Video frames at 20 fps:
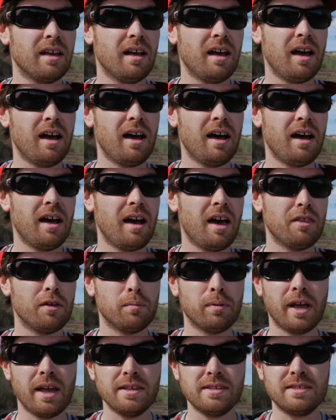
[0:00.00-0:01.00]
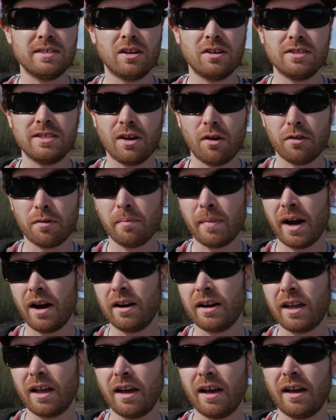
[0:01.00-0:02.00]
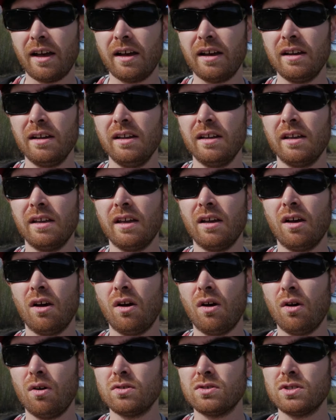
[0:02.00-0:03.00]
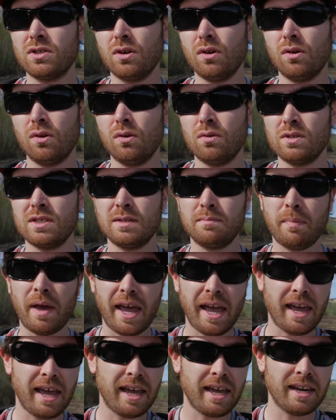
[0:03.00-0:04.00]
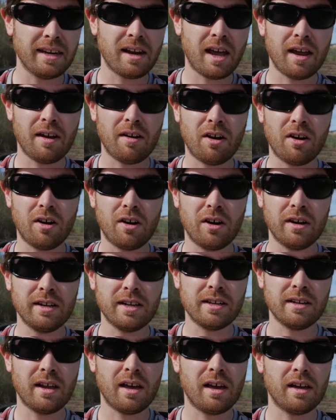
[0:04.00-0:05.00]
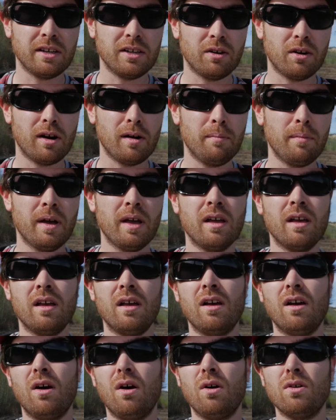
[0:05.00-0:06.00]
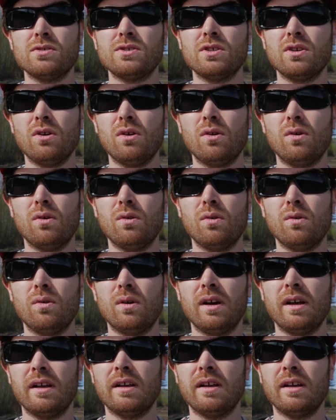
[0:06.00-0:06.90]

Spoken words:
Other places are South America, also Spain, I heard, and Europe, also,